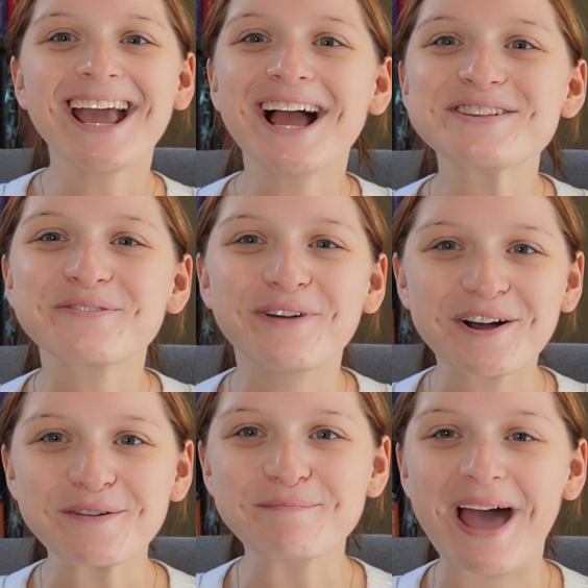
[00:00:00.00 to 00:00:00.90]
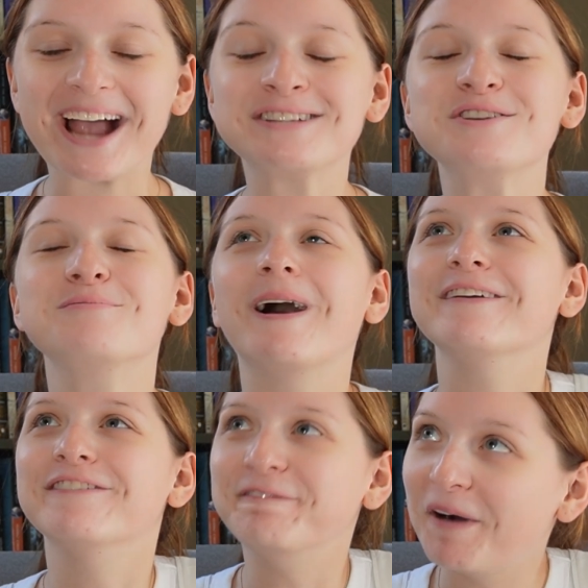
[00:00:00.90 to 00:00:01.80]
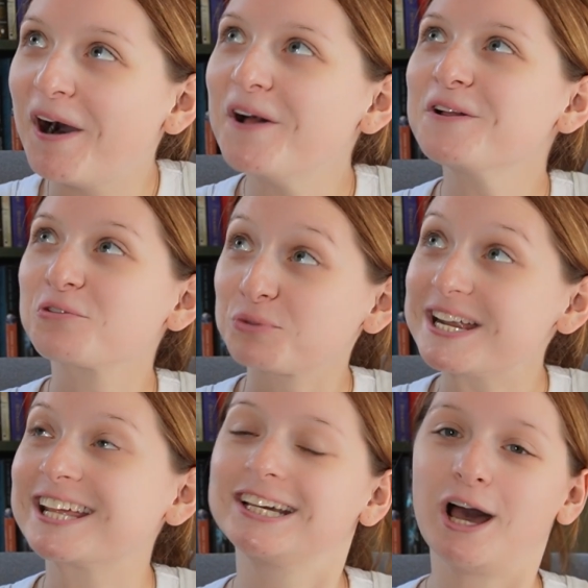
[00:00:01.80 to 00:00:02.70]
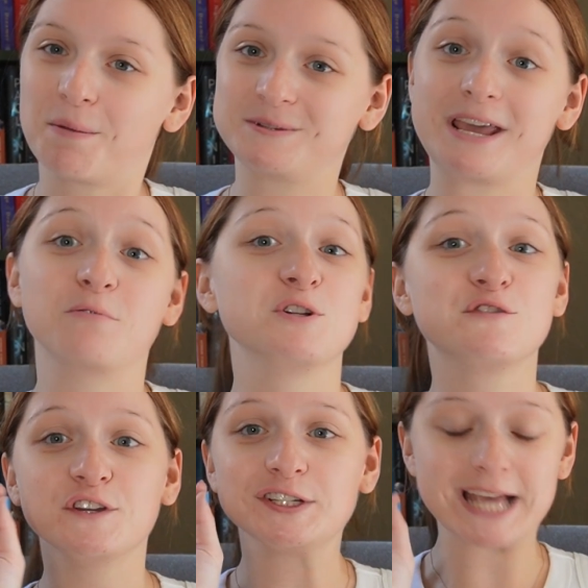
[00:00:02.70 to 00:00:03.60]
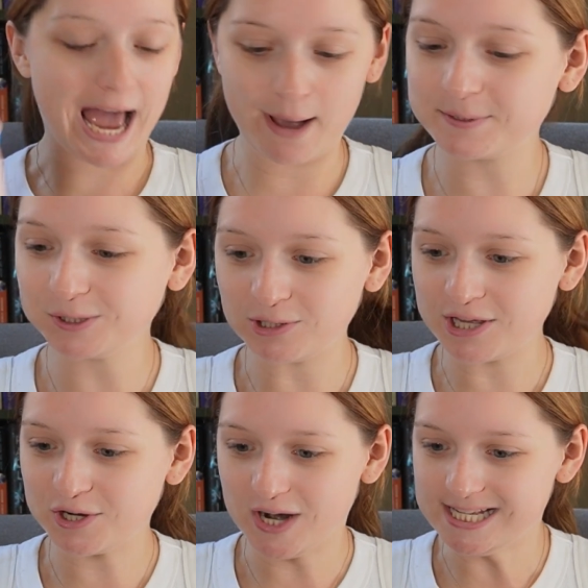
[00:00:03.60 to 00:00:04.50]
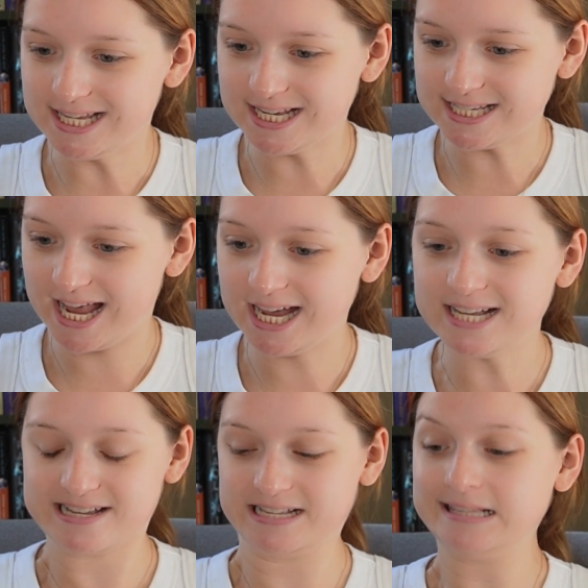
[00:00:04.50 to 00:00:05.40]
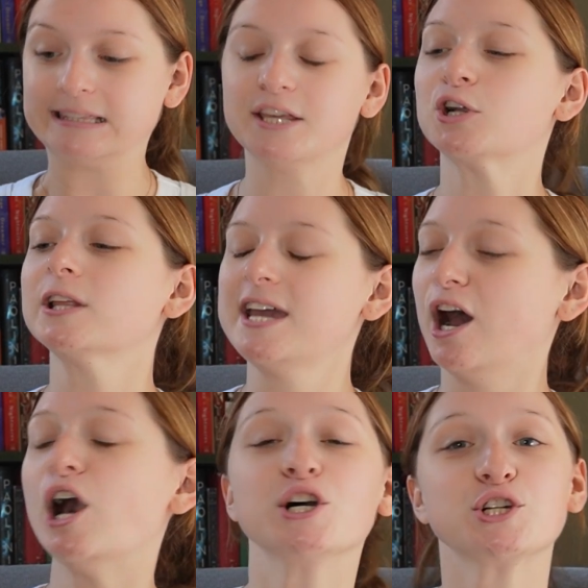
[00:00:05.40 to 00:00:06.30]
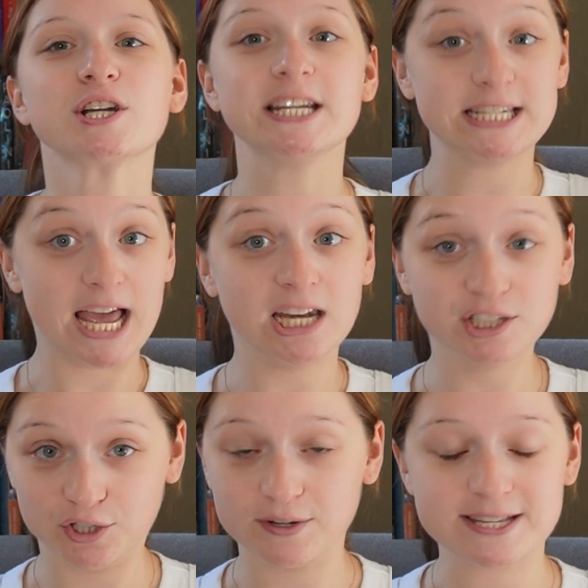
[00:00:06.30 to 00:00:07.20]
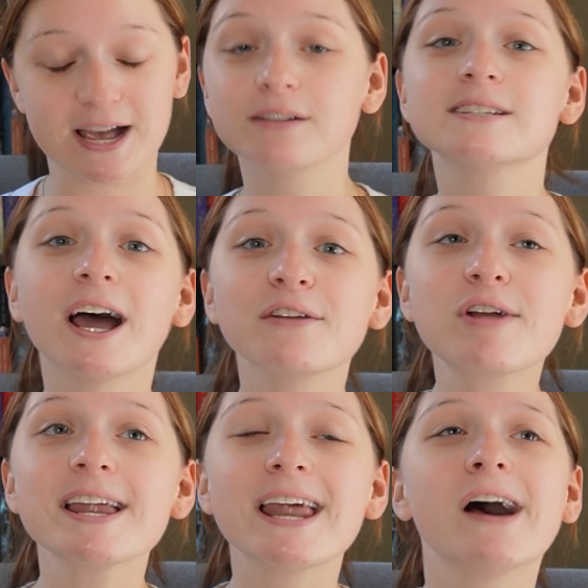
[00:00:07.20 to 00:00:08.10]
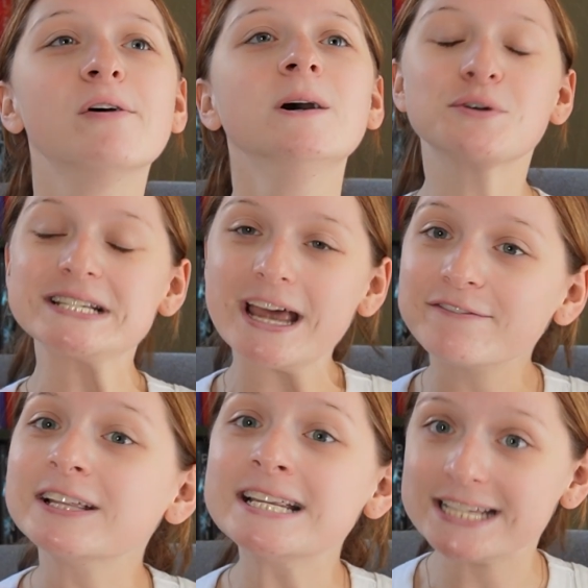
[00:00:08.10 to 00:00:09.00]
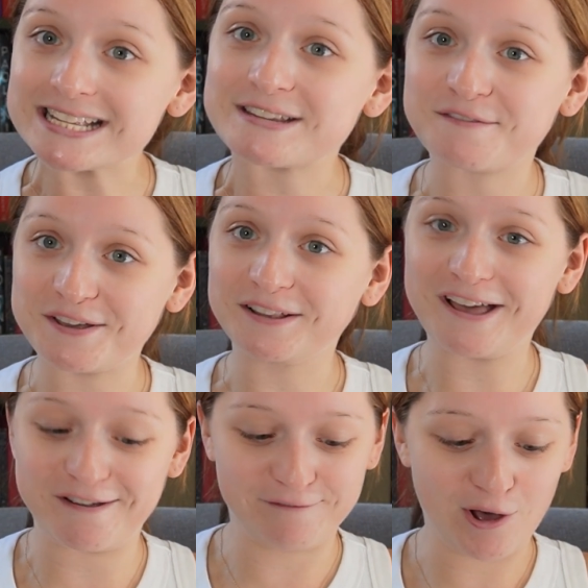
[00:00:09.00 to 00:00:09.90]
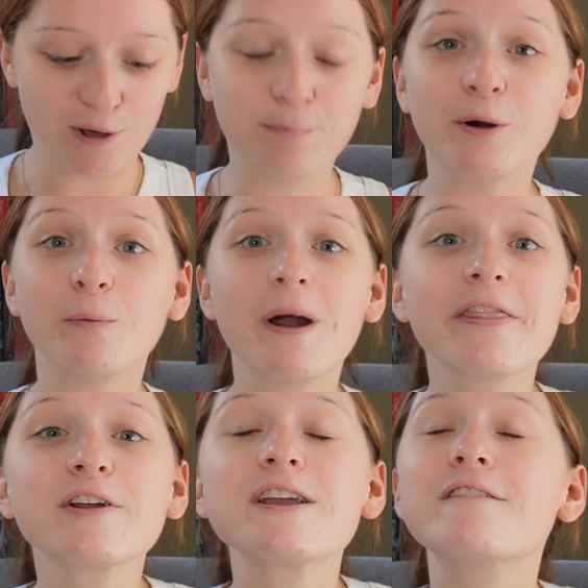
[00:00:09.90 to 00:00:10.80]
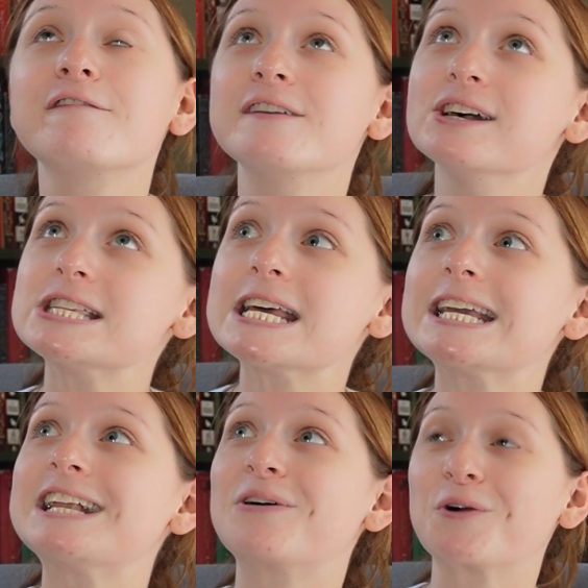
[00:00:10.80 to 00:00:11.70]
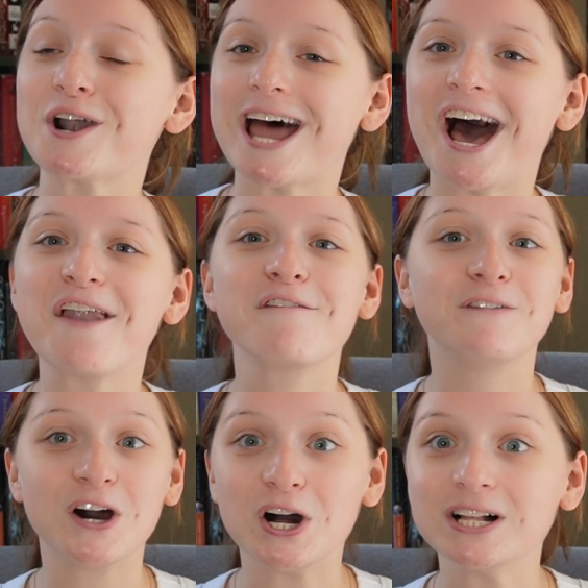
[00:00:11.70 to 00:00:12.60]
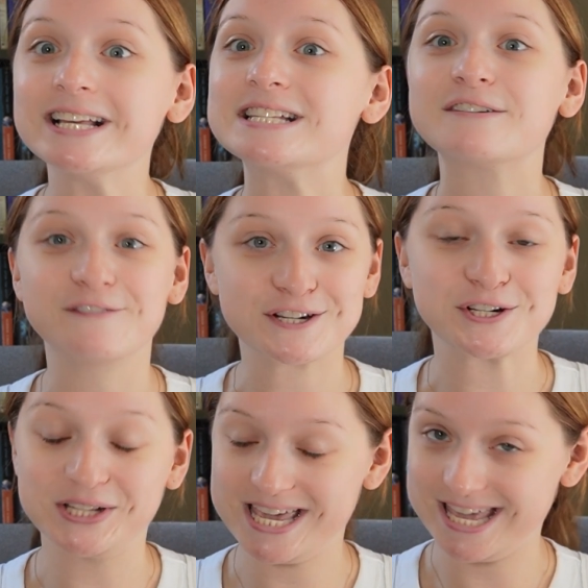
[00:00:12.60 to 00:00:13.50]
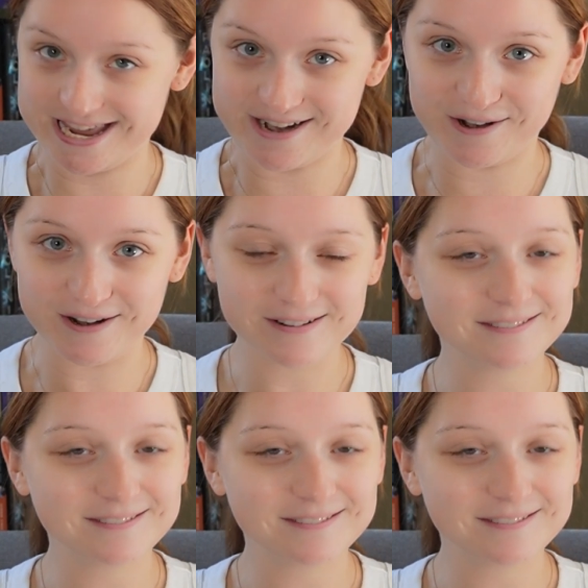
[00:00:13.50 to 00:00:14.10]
guys, welcome back to my fall reading update, which feels absolutely crazy to say because it's literally 110 degrees outside right now. So it definitely doesn't feel like fall, but whether it feels like it or not, fall is officially here.